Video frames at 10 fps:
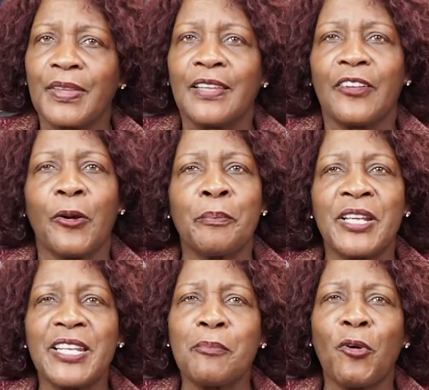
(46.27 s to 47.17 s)
There are
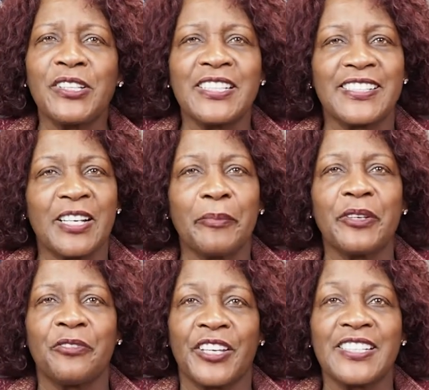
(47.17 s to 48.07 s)
many more December
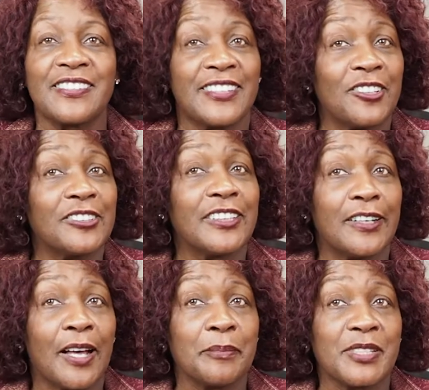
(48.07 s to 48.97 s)
events still to
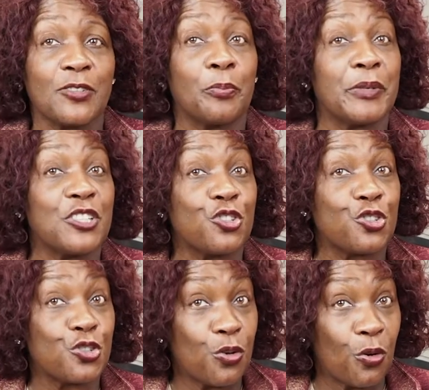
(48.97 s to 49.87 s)
come, so be
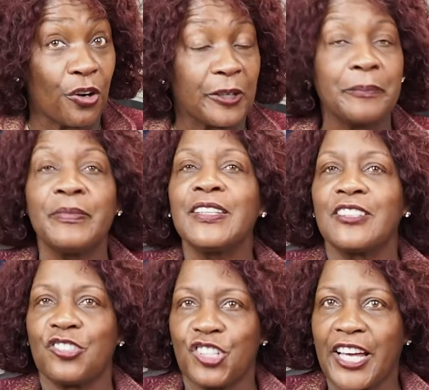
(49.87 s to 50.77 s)
sure
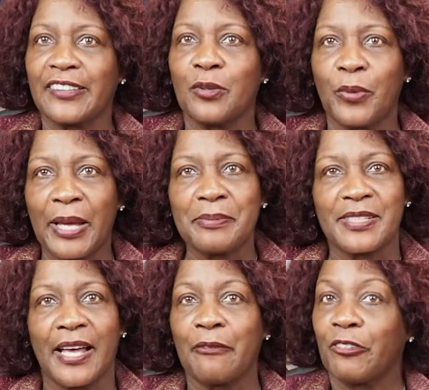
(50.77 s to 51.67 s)
to check the
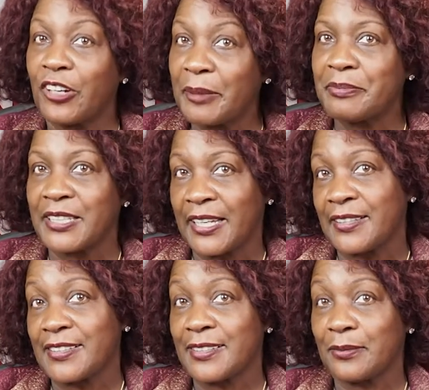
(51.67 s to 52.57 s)
website for
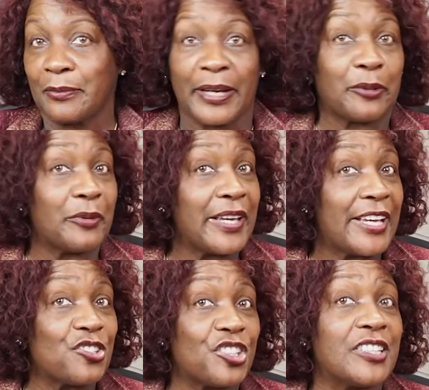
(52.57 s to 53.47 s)
updates,
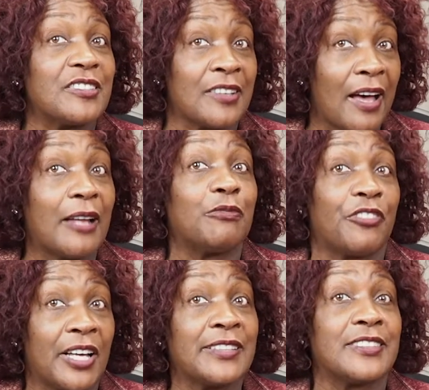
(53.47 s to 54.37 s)

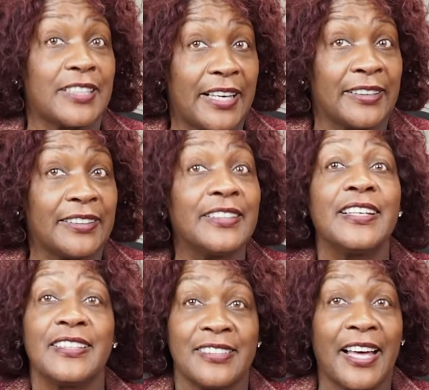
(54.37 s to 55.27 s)

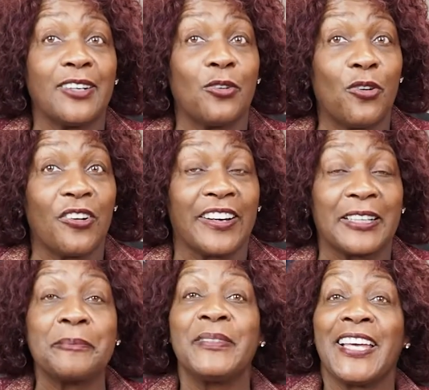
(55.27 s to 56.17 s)
recreation.fontana.org.
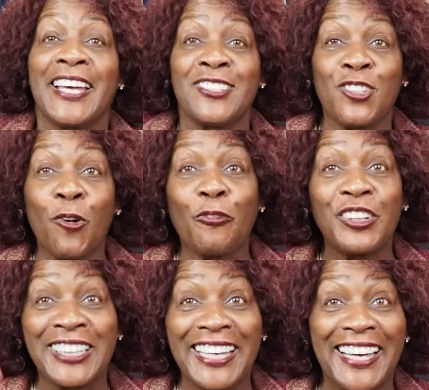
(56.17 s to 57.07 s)
And don't
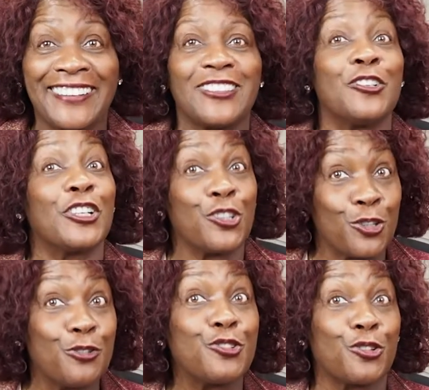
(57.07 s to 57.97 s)
forget, you can
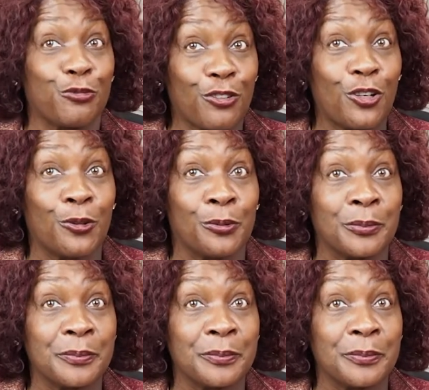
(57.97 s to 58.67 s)
use your phone.